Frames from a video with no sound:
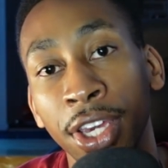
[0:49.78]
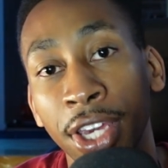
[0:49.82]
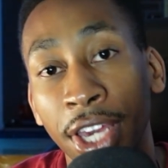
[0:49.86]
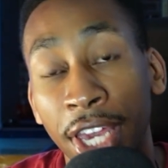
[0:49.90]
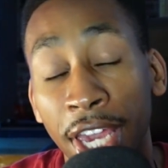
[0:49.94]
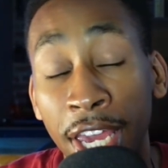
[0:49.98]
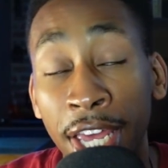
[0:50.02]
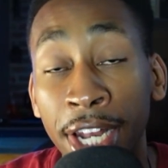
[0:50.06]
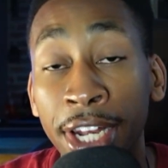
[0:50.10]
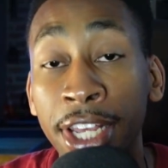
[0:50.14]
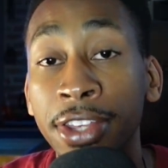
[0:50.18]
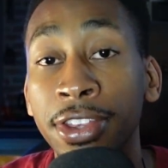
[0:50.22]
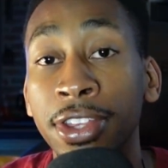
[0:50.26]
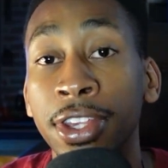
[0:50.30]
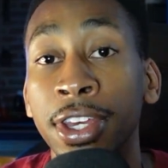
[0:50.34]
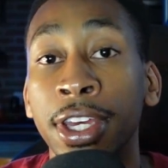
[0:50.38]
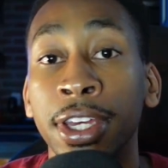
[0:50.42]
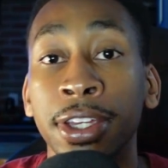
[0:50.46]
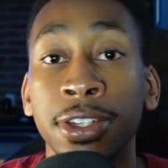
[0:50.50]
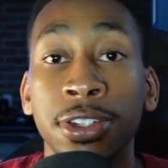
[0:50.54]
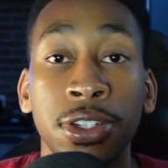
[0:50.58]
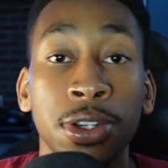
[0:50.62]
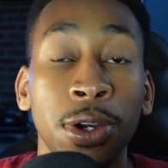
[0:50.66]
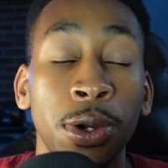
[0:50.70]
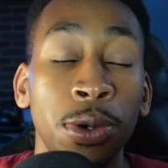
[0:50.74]

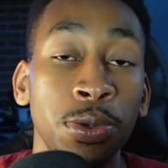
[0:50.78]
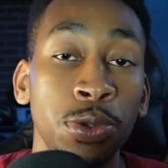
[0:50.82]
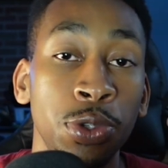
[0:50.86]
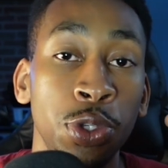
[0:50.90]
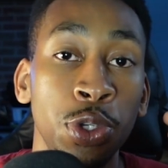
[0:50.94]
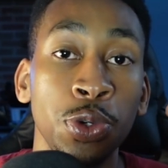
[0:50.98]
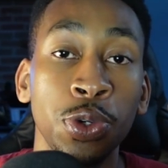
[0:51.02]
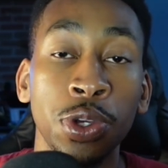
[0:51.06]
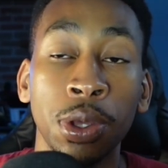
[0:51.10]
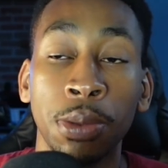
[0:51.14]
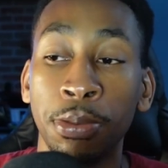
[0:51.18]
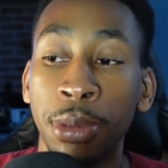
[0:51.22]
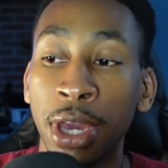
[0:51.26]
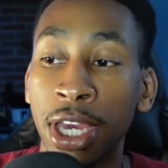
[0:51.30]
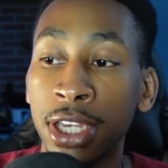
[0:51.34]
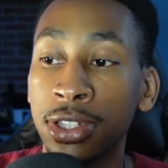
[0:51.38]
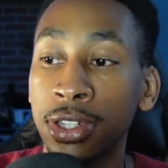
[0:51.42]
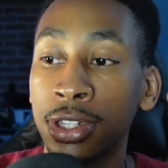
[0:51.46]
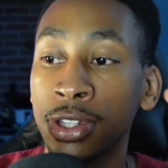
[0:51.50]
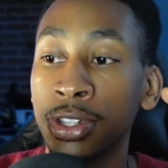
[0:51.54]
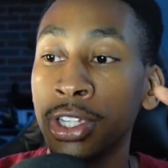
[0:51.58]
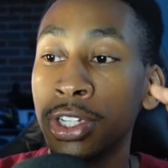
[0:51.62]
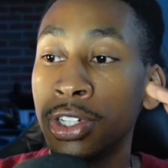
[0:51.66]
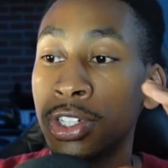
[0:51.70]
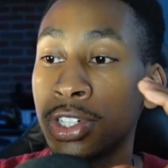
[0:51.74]
anything. So you can
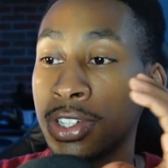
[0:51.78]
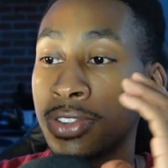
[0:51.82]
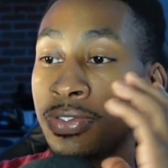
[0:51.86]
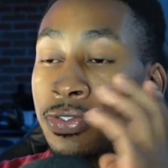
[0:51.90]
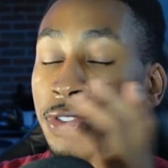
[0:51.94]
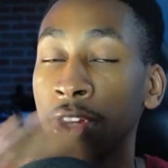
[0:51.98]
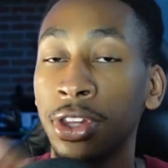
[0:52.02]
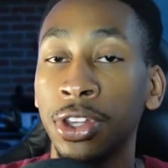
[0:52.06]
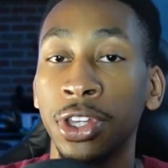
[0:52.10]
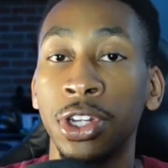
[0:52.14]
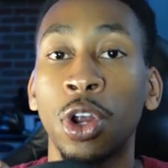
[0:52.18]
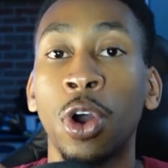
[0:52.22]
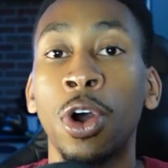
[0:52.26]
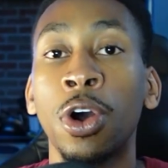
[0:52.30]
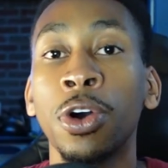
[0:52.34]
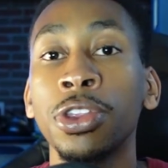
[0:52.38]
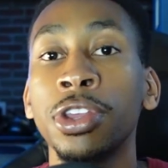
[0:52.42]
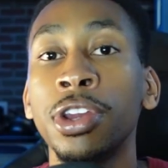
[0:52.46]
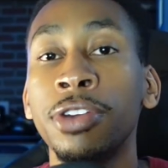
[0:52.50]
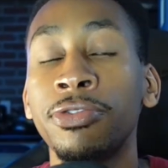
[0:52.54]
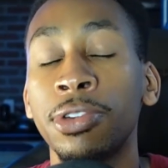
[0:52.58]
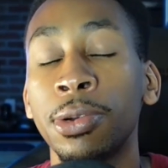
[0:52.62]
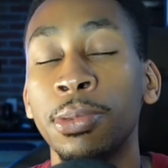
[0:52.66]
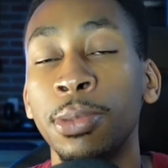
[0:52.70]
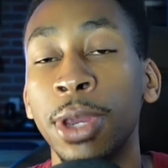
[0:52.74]
basically just fill in all the
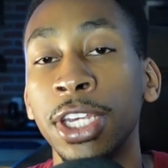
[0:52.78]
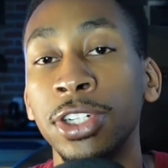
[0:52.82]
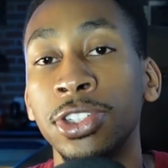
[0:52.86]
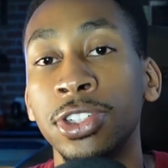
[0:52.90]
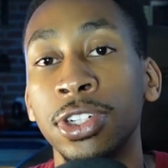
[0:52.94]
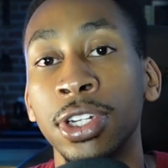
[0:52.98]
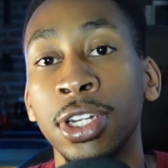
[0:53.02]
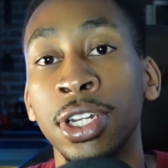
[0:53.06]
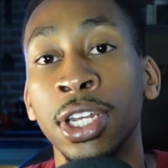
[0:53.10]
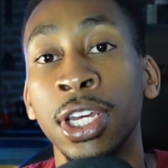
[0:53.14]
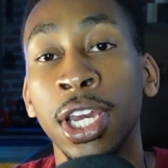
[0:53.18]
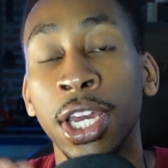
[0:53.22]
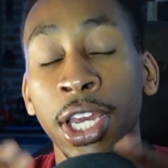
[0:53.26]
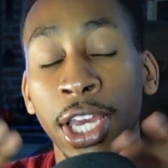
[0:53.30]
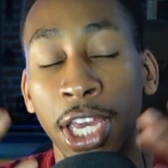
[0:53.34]
information.